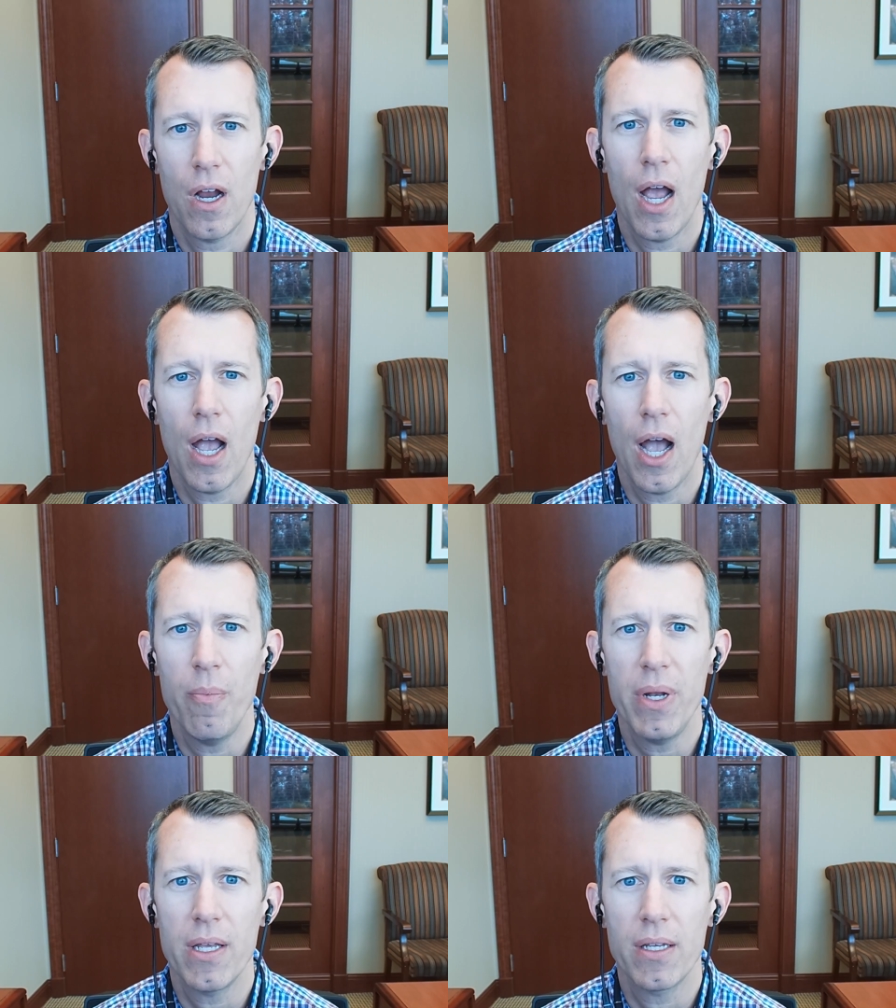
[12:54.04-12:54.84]
how
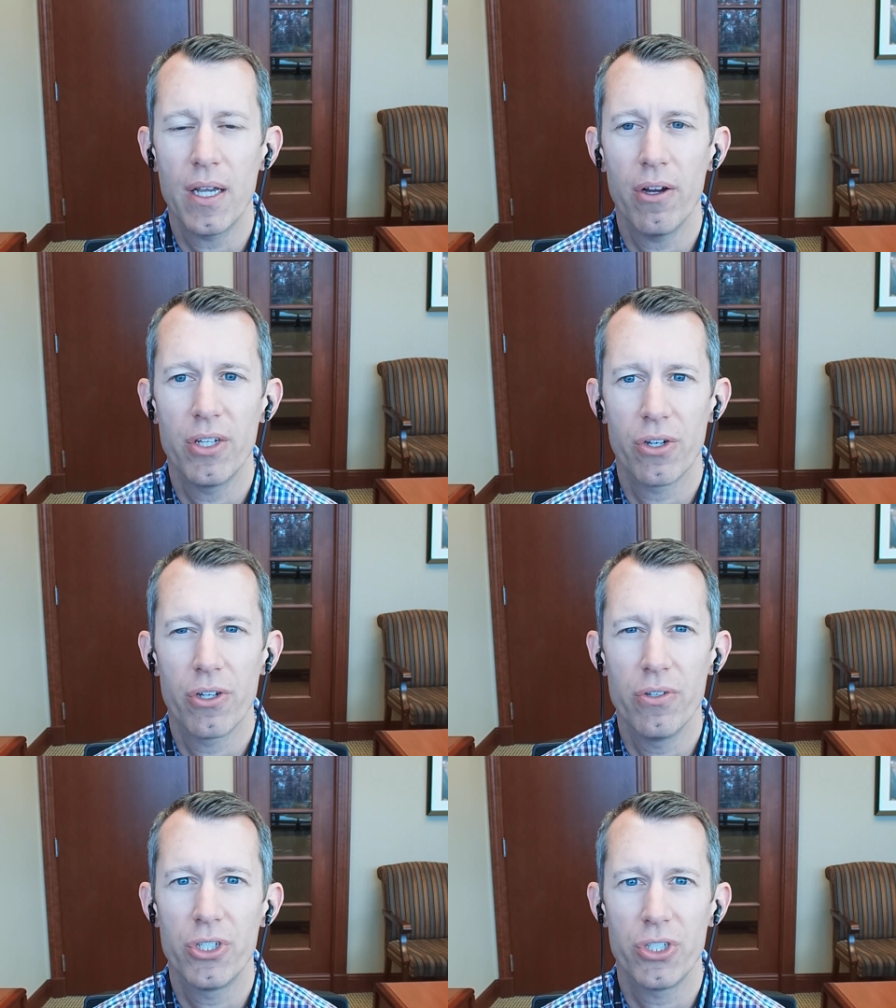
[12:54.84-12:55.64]
many carriers are
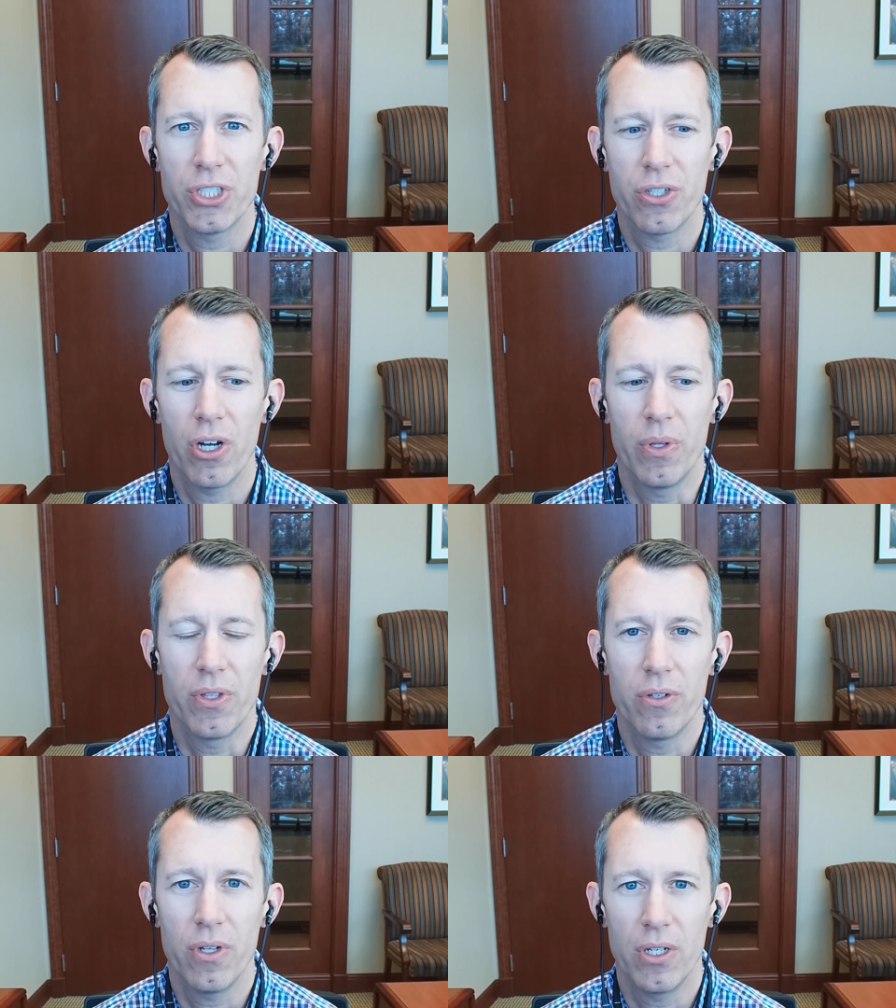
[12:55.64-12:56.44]
you initially starting
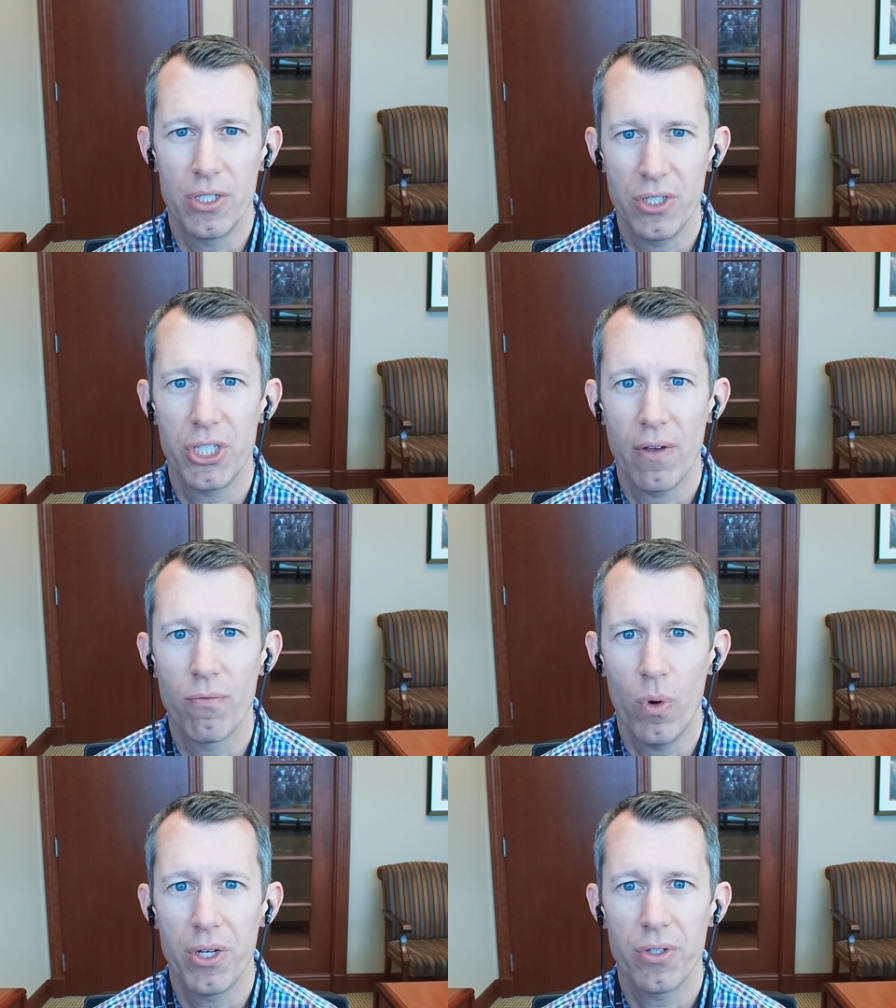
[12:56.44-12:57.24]
with? Do you initially
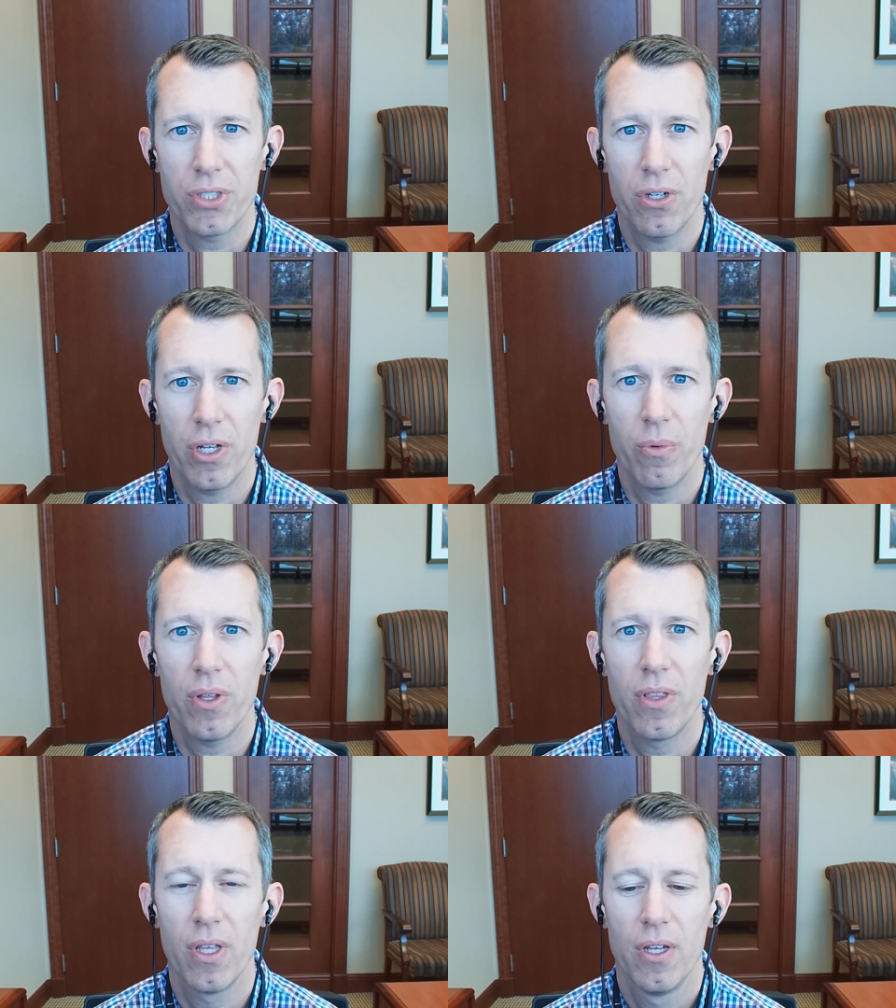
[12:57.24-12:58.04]
have one you're starting
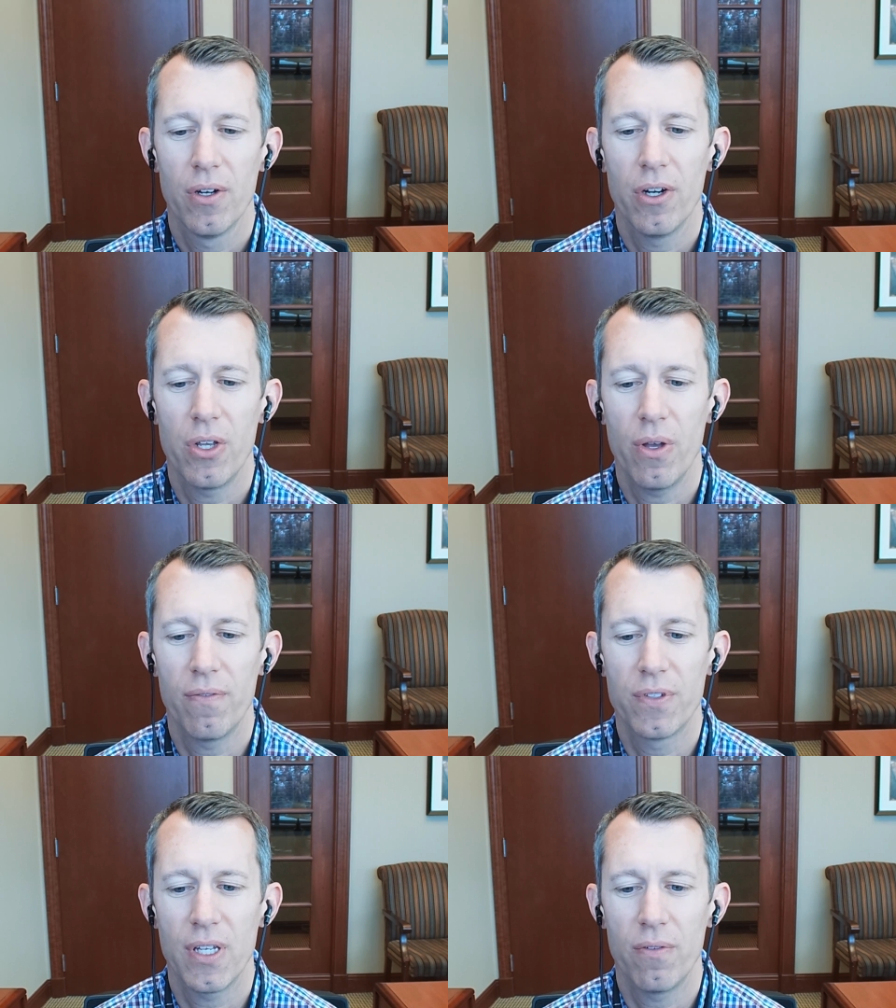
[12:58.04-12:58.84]
with, or do you
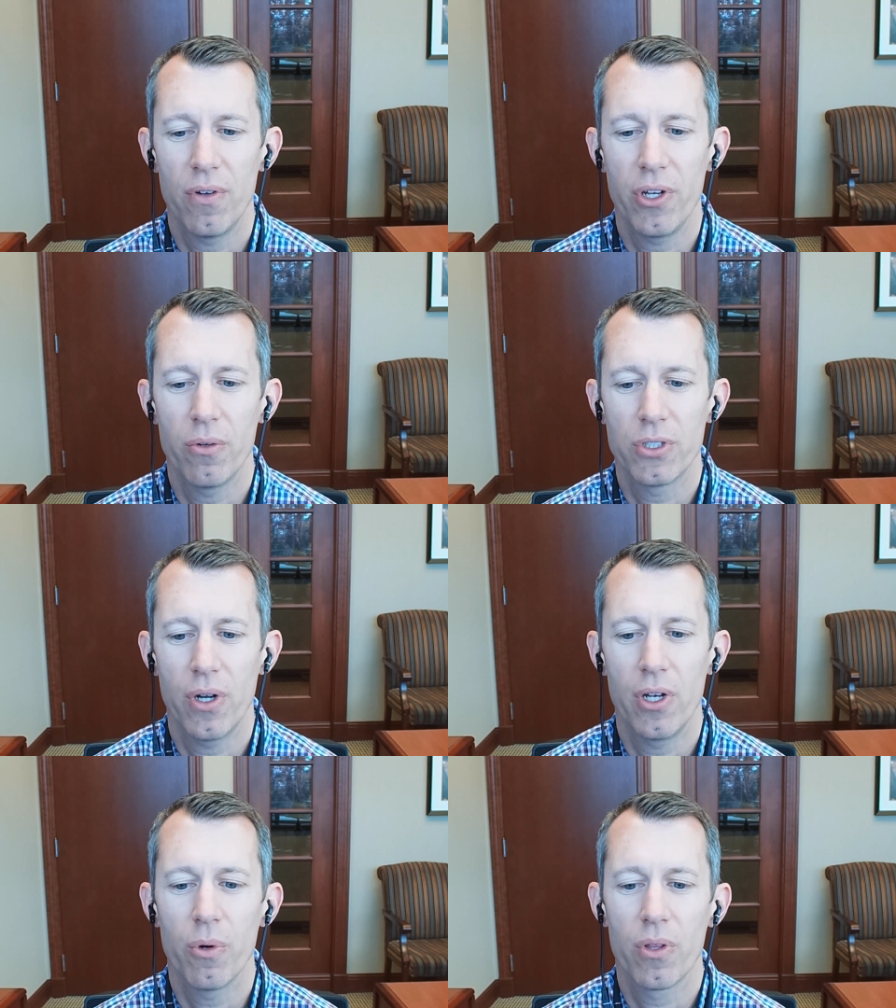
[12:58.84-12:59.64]
have several that you're
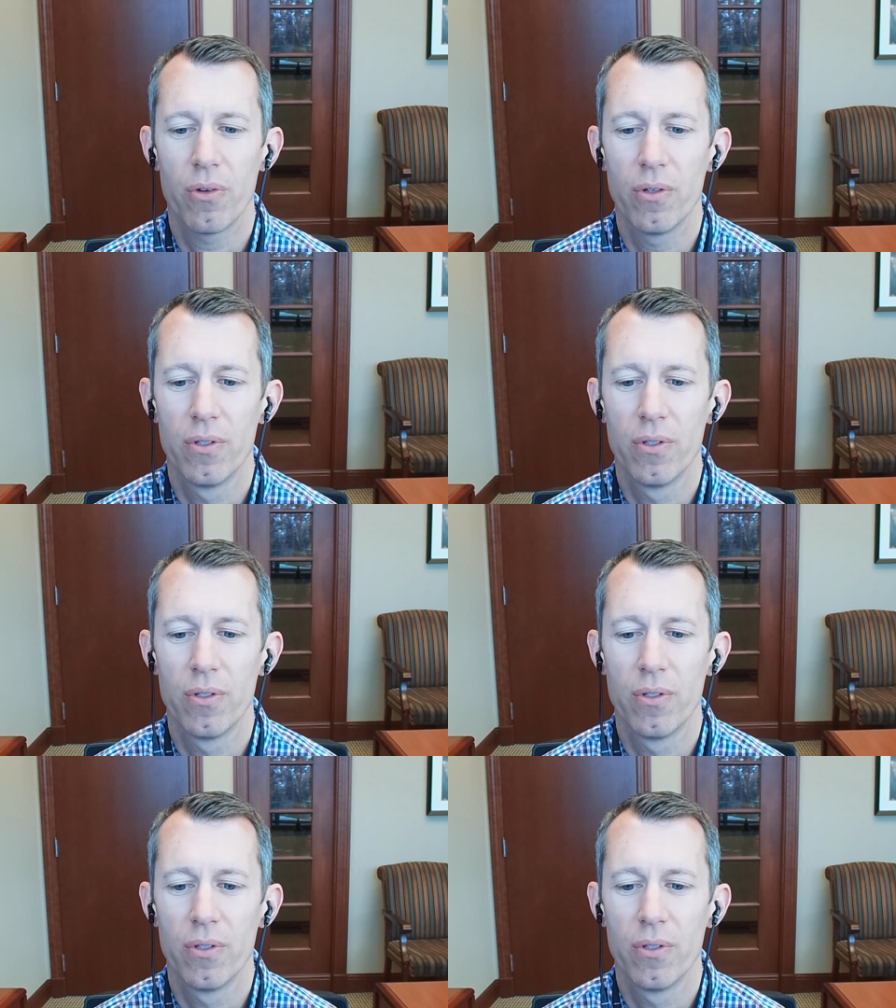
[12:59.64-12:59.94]
trying to work through?